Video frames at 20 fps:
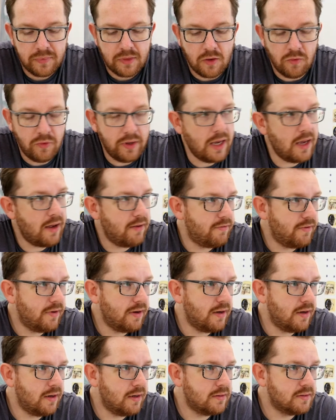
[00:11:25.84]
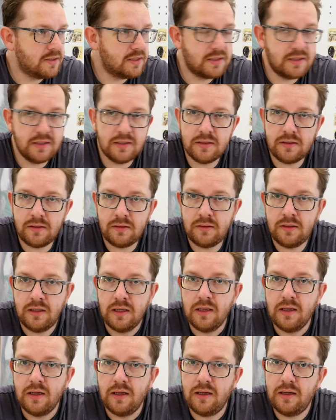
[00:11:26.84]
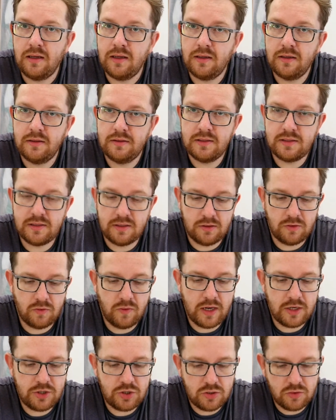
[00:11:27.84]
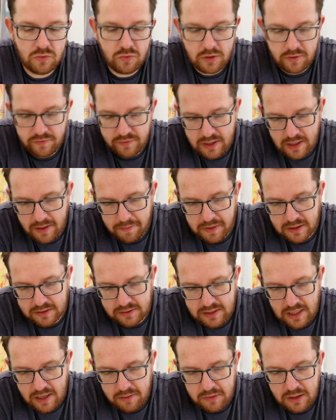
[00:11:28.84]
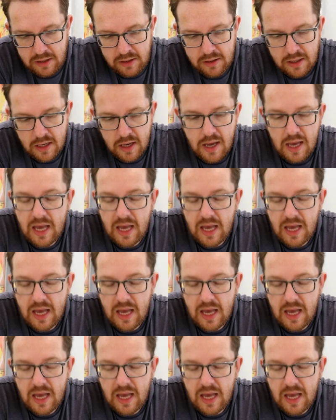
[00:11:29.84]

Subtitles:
we have still the situation with the pandemic,